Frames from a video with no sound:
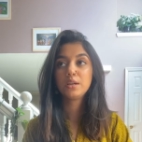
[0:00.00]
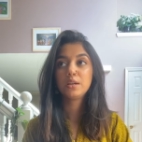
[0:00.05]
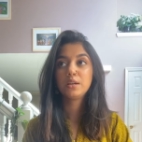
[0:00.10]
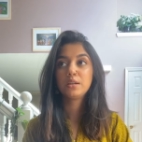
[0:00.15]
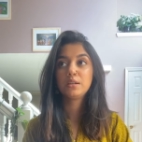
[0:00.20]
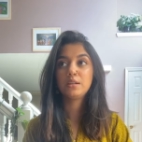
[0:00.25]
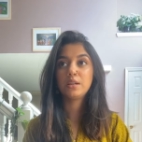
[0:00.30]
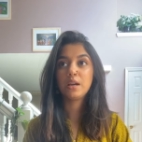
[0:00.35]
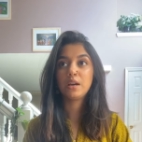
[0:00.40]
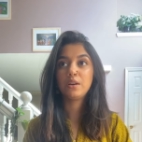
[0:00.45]

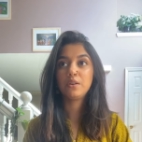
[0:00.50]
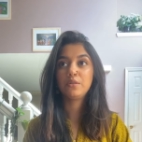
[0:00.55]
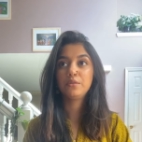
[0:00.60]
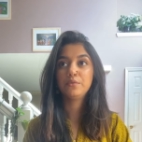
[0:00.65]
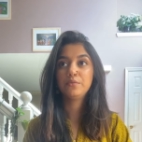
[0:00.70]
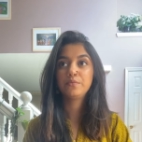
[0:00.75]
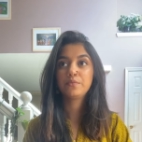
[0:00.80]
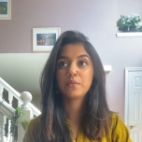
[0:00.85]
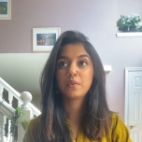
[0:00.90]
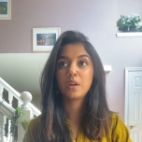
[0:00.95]

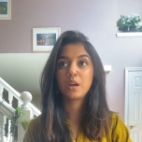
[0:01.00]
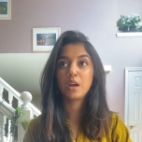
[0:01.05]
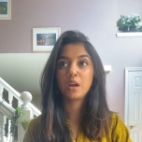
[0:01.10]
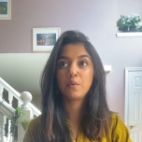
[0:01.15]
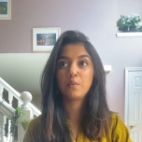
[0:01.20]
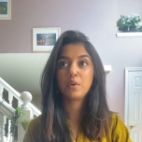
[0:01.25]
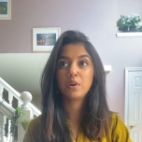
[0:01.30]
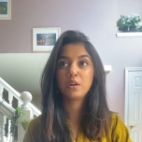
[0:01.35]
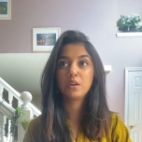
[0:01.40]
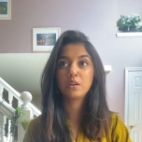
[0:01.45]
Now, I
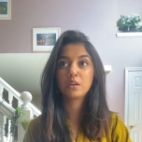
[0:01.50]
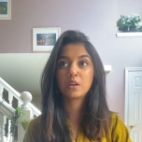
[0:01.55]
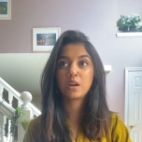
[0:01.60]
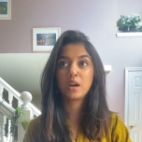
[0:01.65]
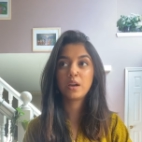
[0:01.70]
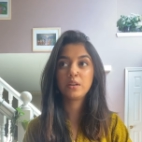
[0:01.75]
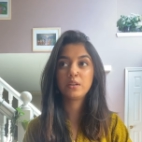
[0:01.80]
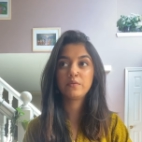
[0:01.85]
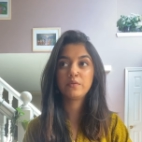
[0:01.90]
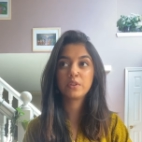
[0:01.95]
want to
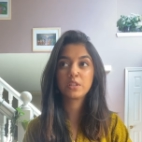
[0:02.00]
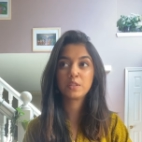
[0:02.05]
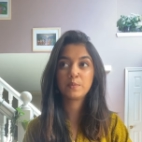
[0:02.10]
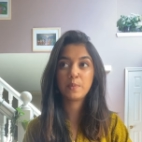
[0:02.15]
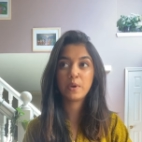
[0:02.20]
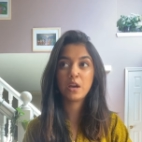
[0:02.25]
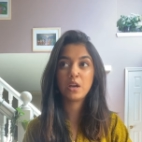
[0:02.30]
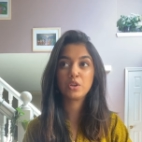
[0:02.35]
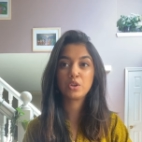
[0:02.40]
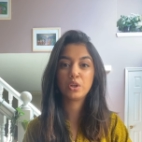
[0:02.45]
kind of
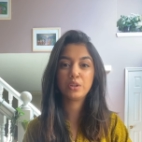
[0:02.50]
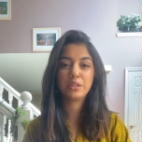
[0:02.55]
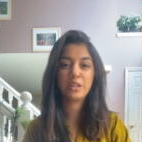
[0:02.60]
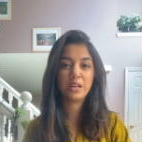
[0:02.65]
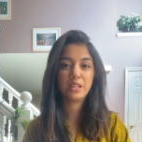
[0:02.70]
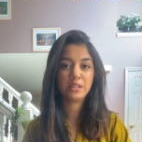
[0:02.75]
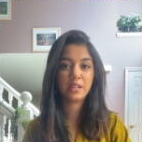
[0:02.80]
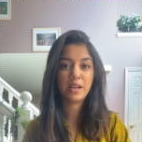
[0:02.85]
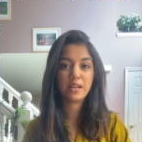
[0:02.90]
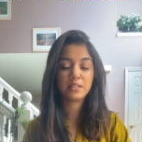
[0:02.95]
expand on
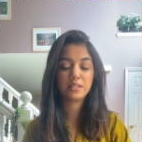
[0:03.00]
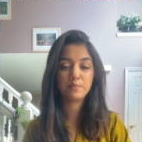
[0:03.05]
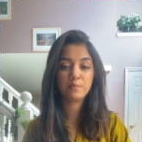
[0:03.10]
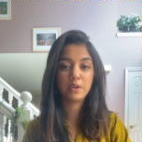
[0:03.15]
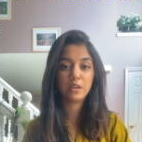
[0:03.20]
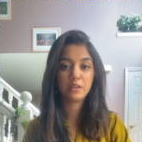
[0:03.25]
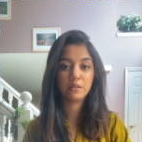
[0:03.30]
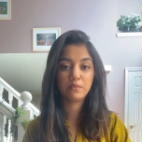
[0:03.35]
that last bit.